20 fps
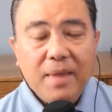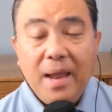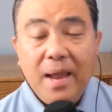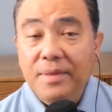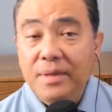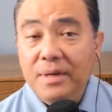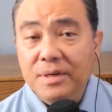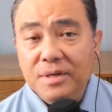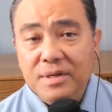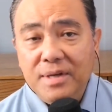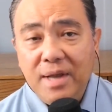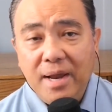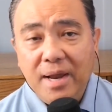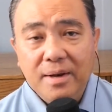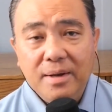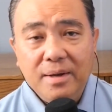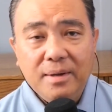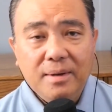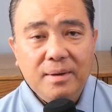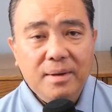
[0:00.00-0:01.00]
And this
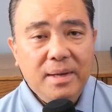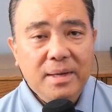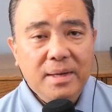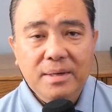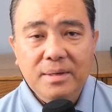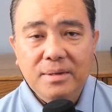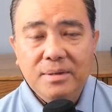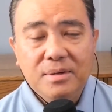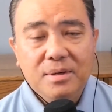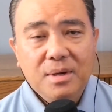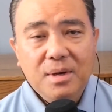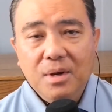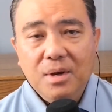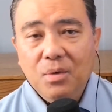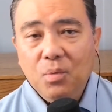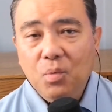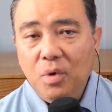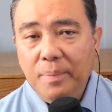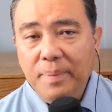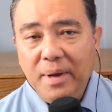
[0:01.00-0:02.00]
data is
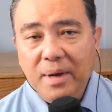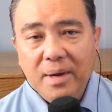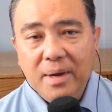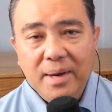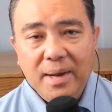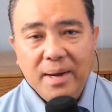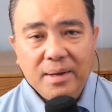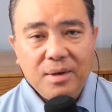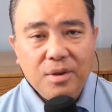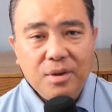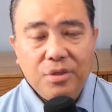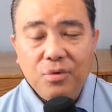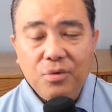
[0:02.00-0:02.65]
would be connected